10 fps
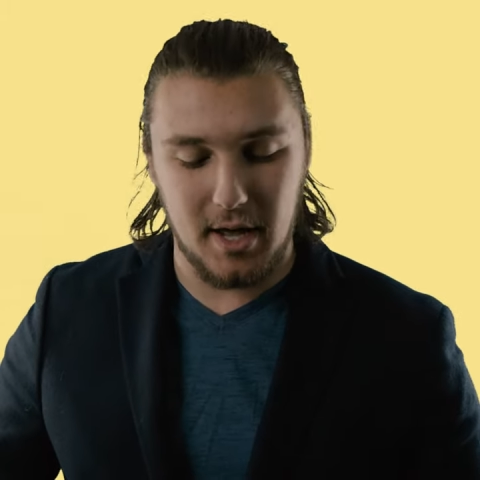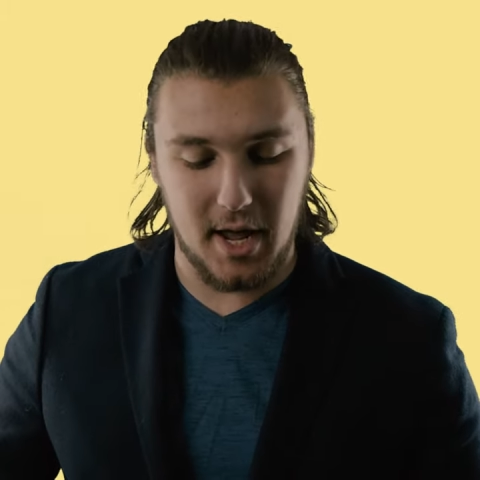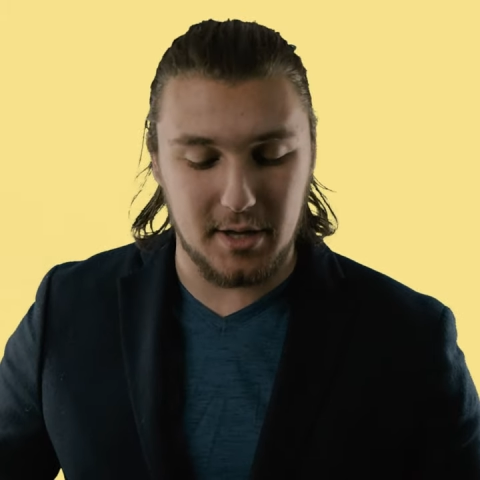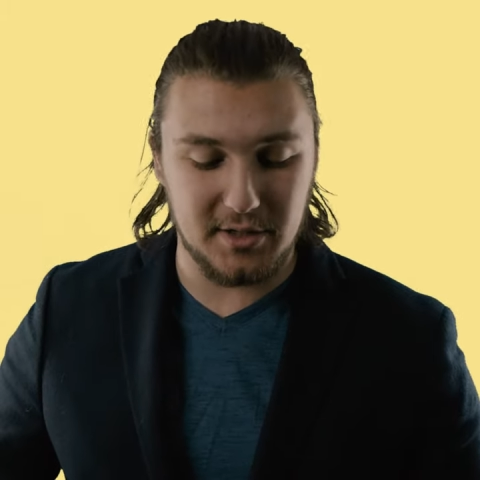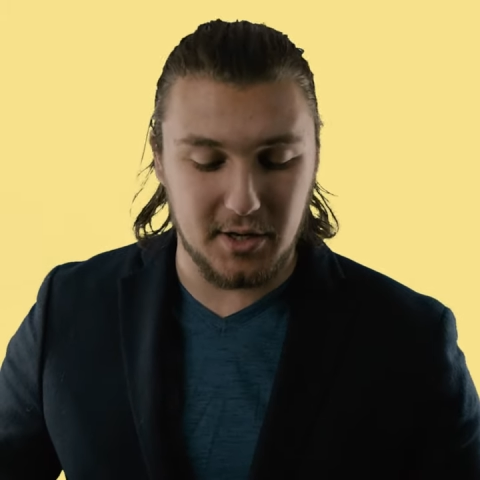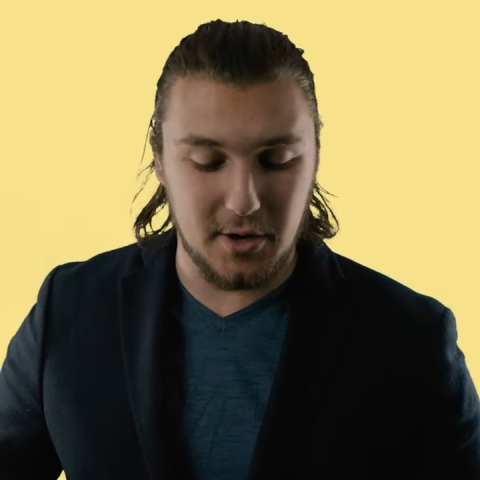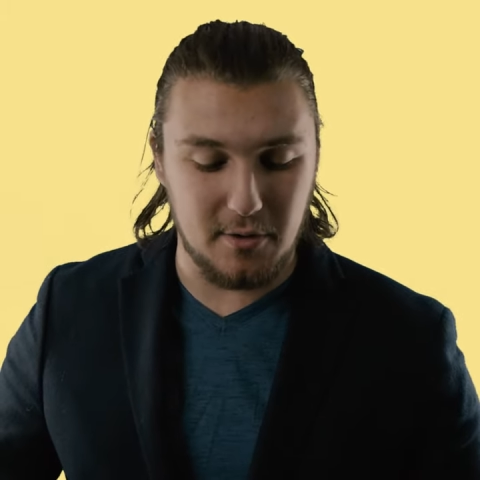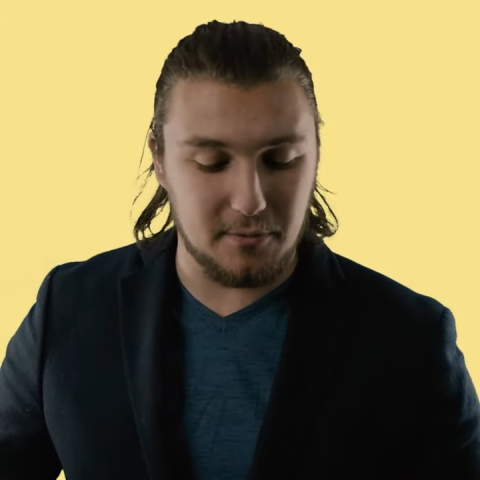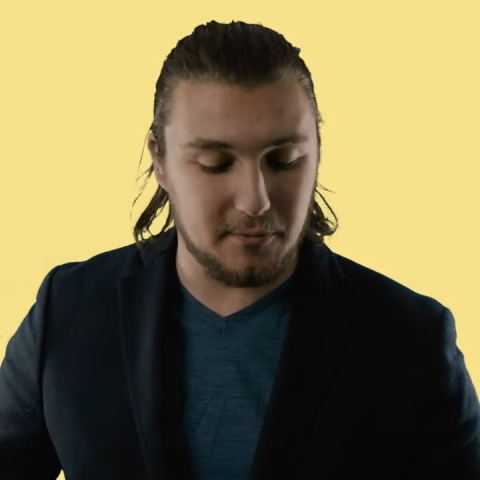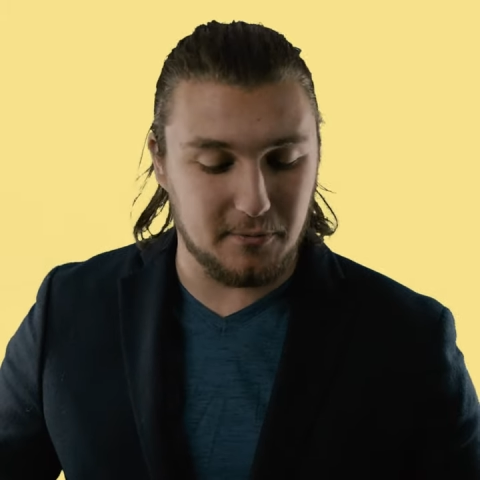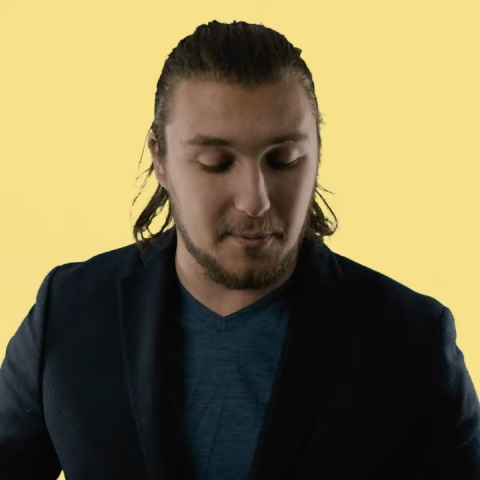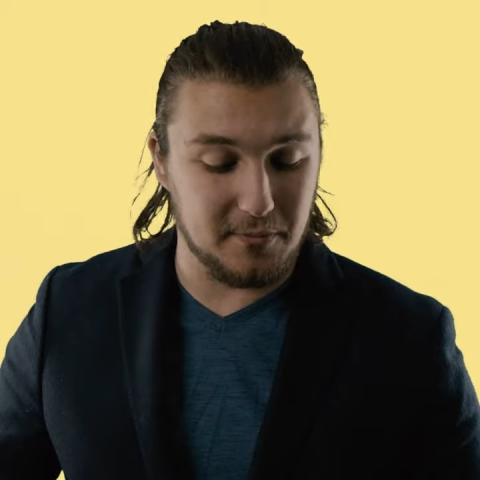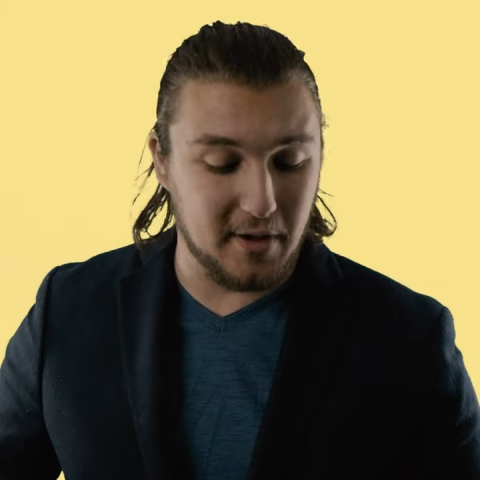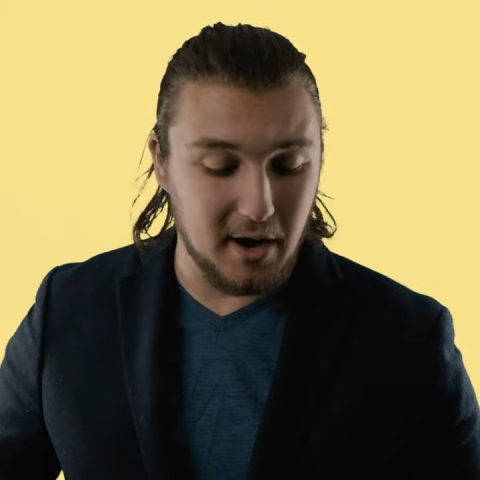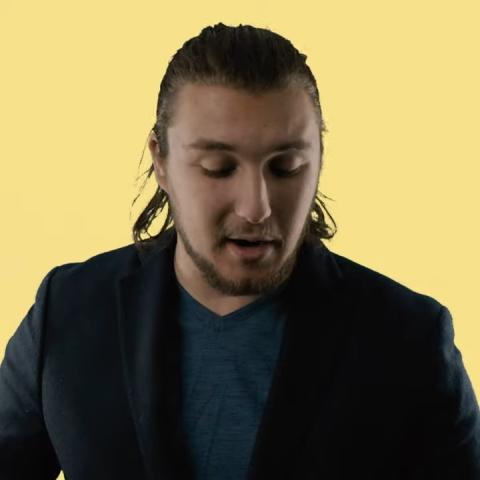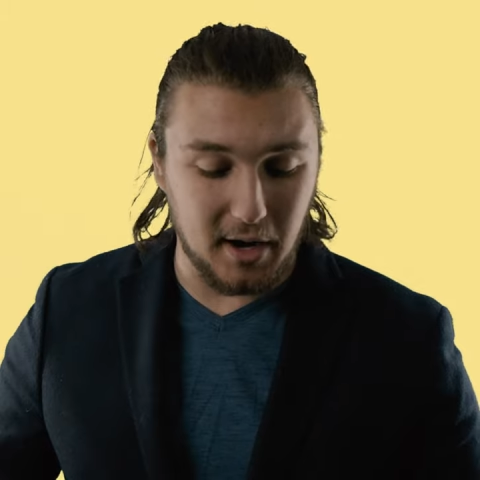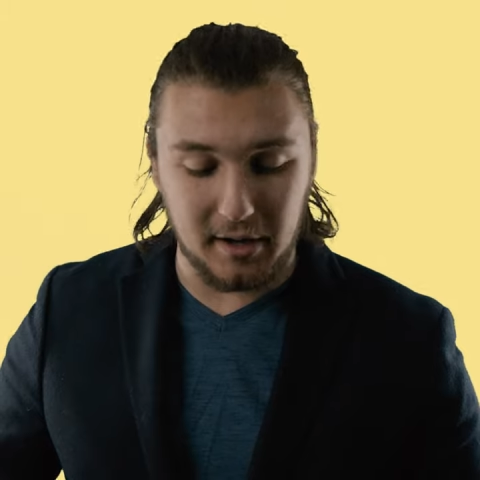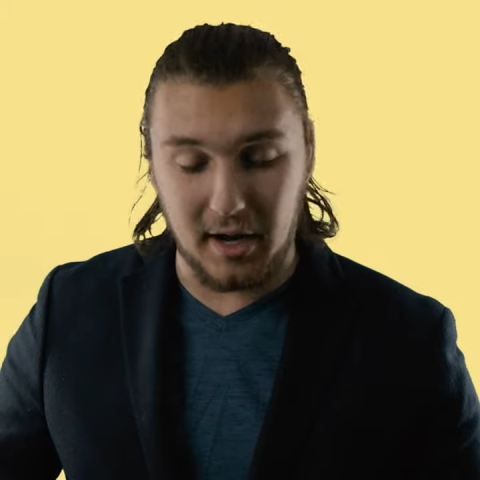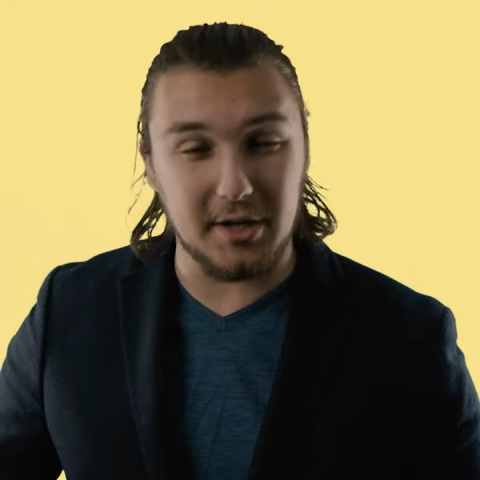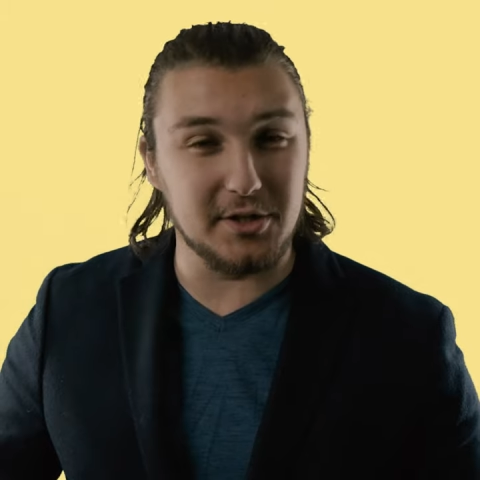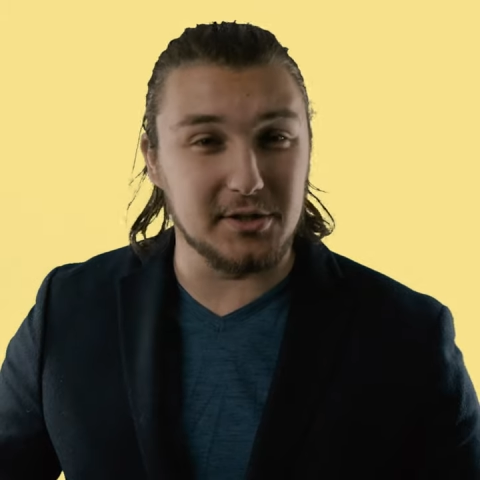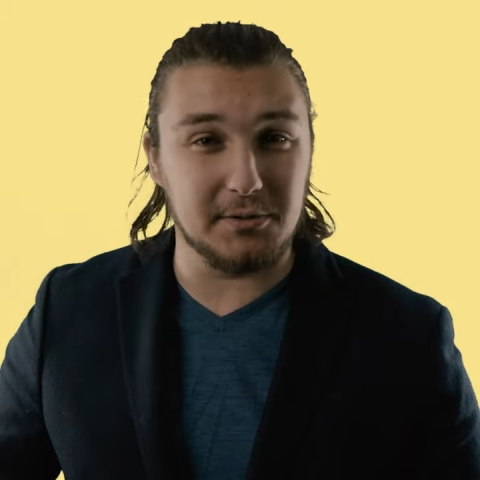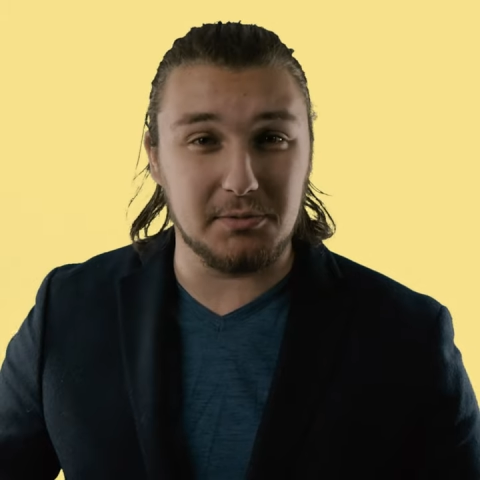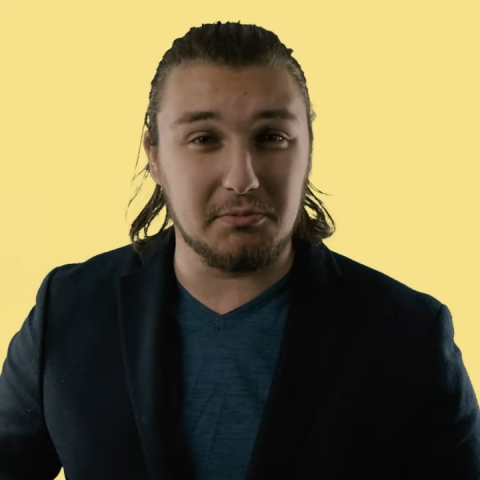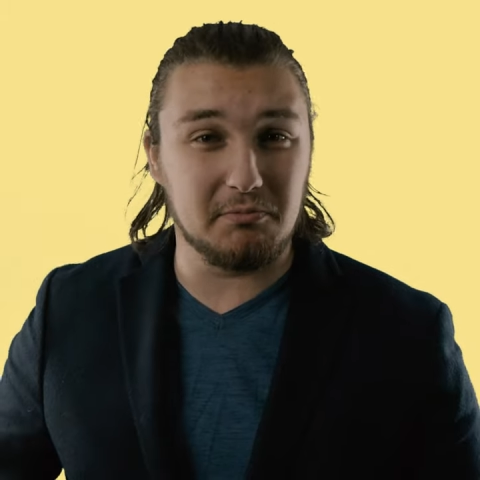And so from there, I kind of just